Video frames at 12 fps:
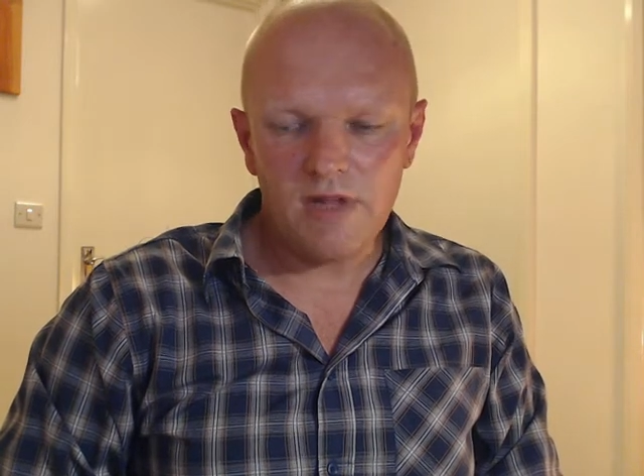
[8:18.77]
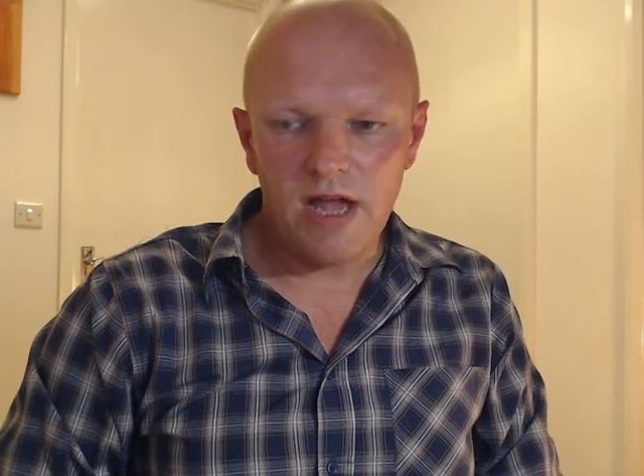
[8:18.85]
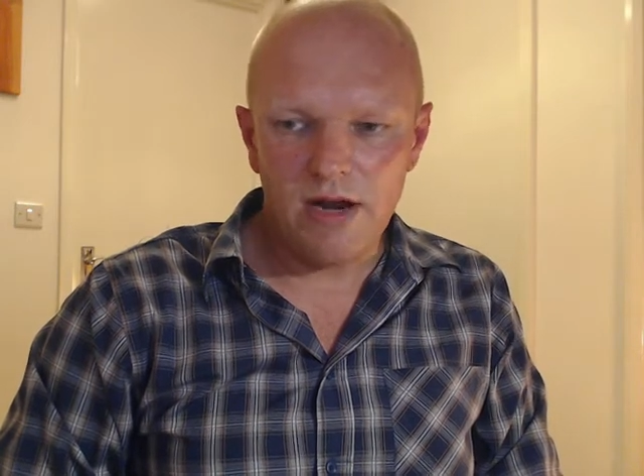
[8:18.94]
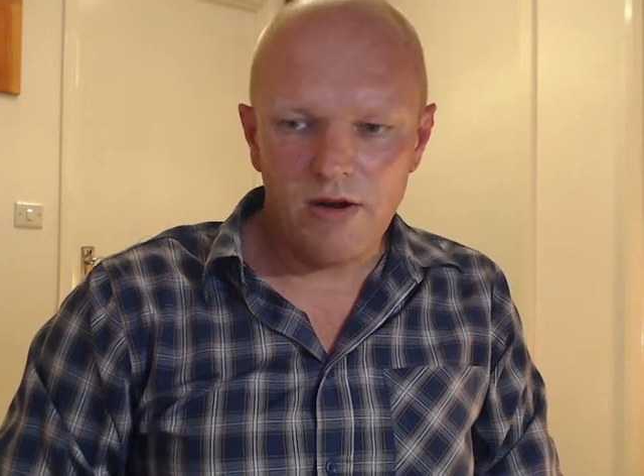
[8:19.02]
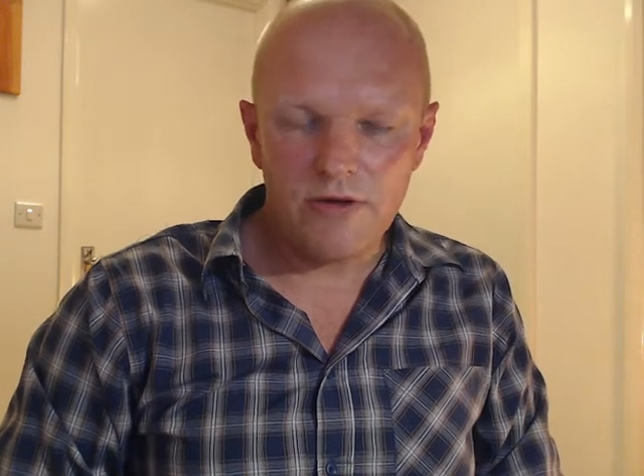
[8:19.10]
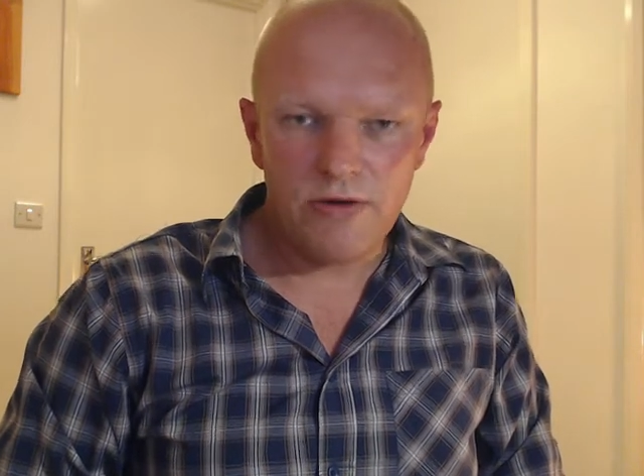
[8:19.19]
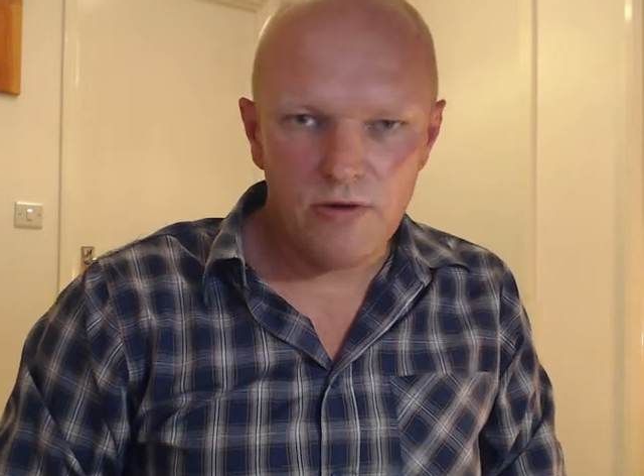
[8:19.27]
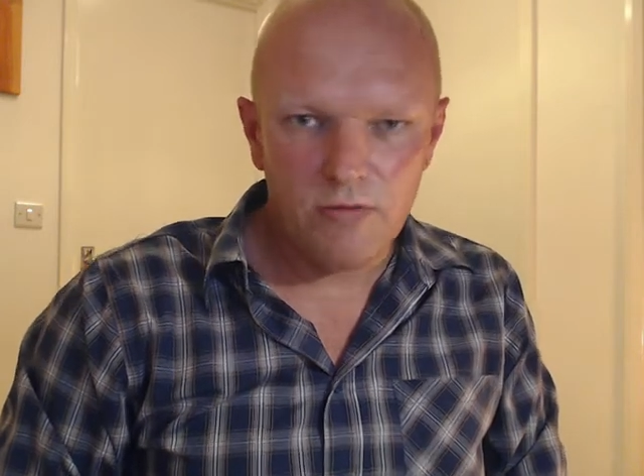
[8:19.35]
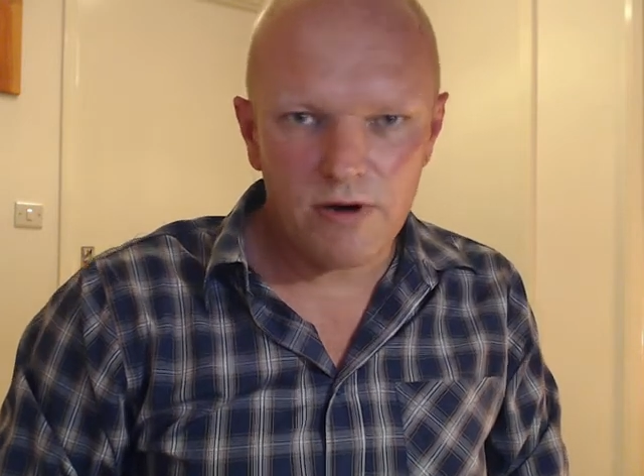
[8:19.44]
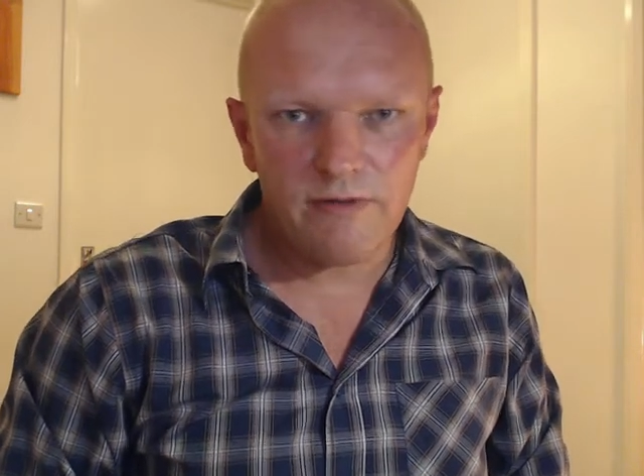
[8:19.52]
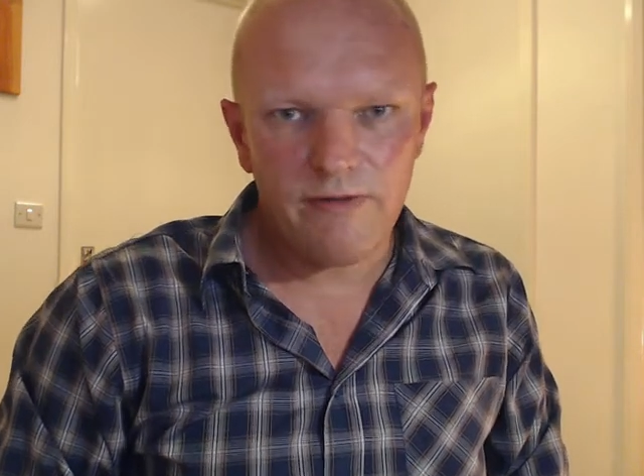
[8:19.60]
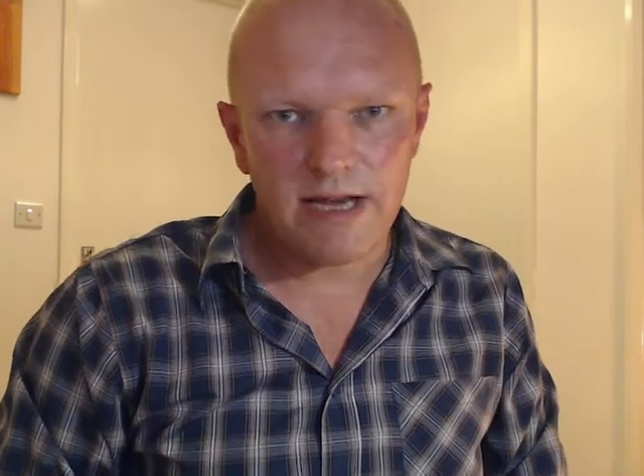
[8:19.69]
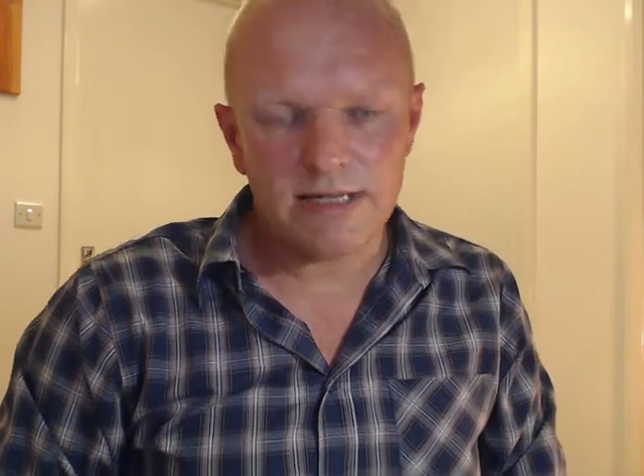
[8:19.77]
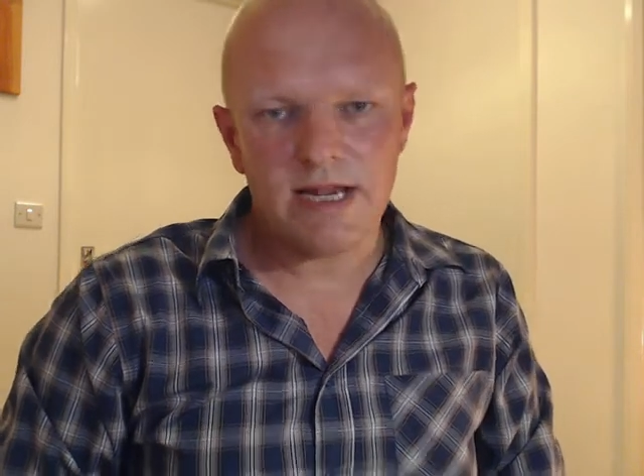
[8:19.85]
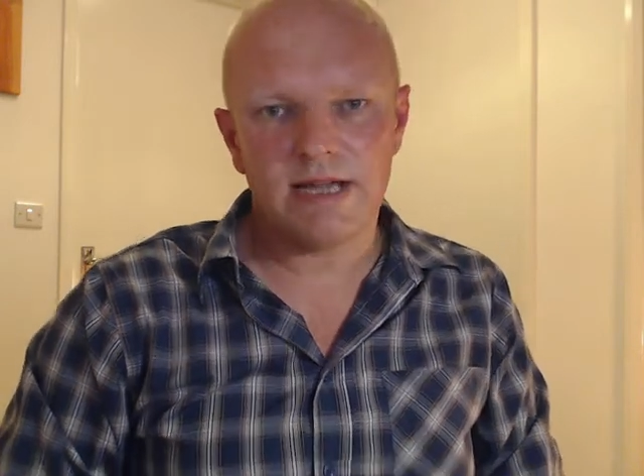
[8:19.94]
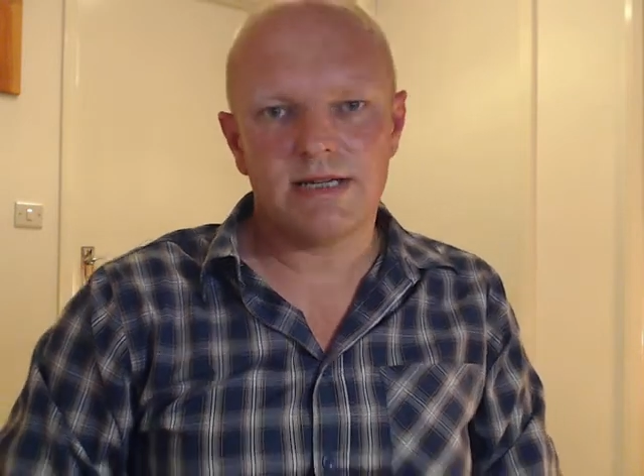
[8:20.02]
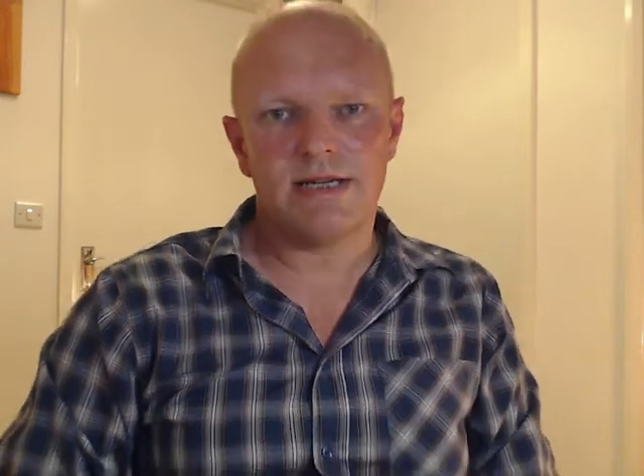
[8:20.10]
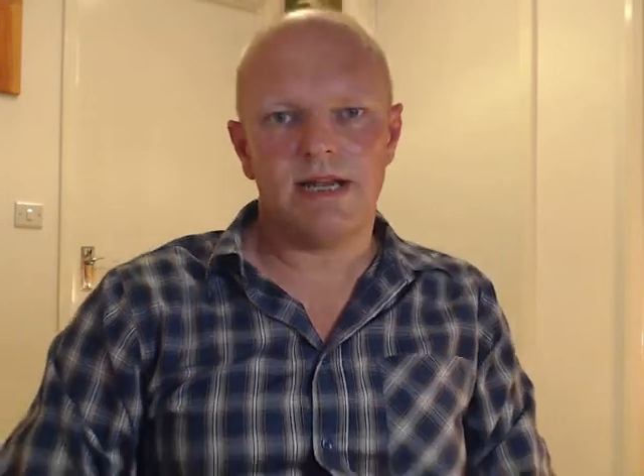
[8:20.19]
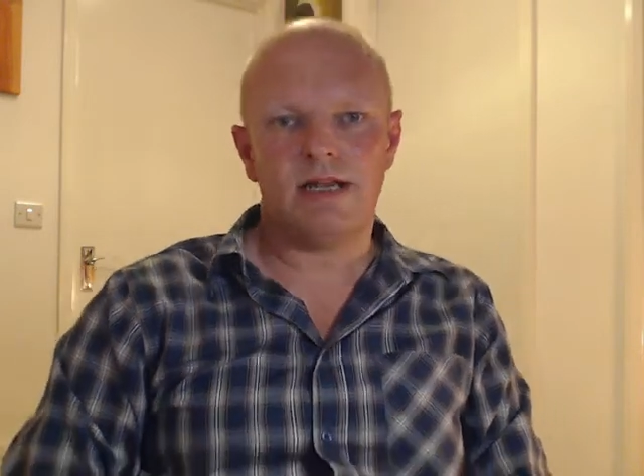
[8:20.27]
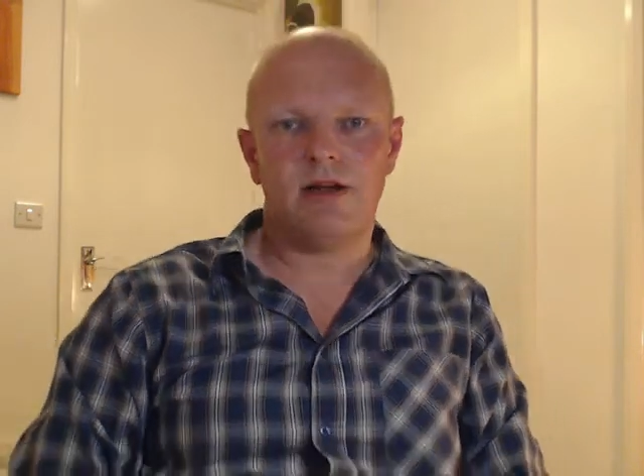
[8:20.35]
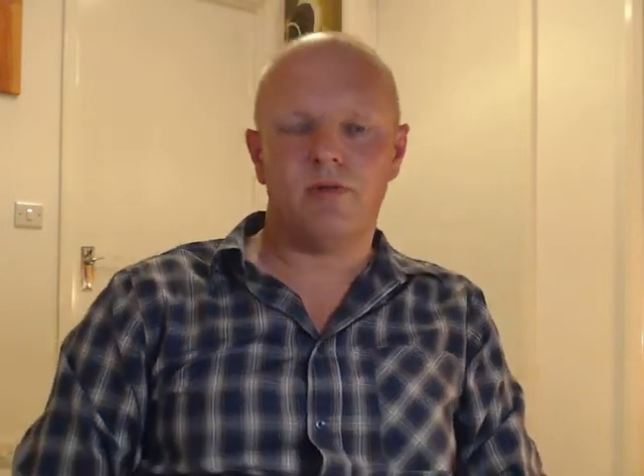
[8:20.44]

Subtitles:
And I thought, what a fantastic